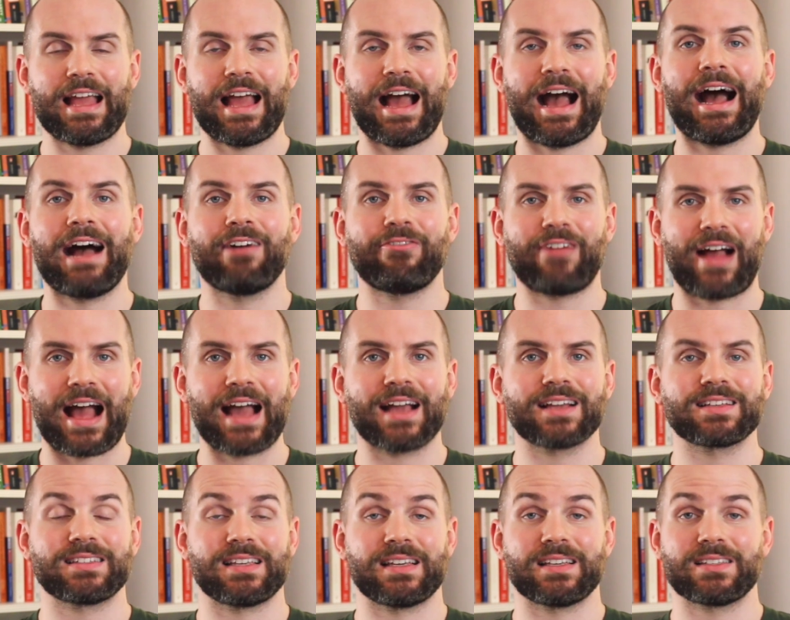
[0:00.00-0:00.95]
have
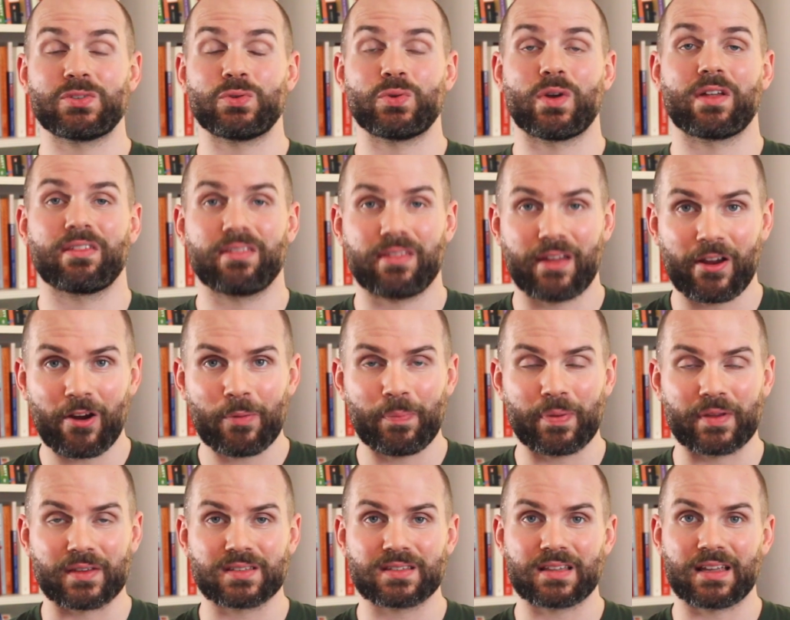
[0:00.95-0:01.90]
access to a
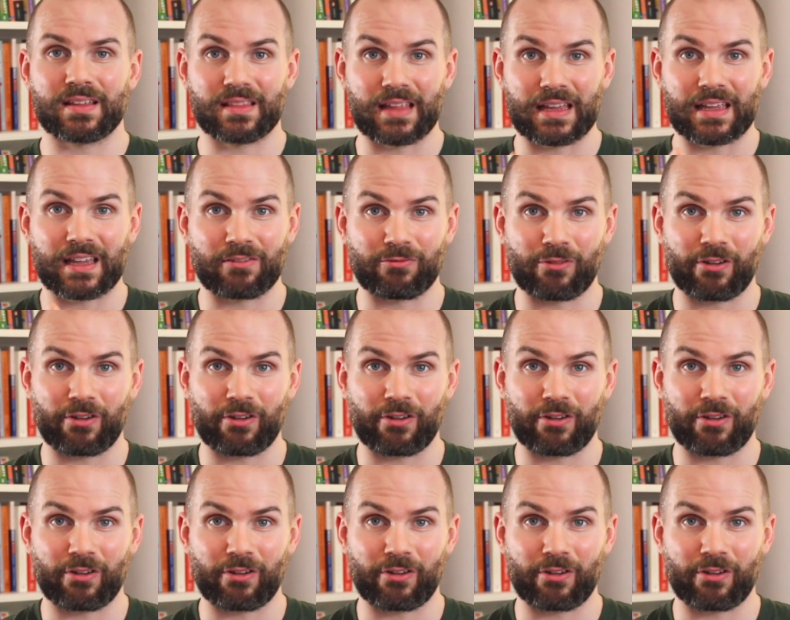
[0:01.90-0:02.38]
therapist that they can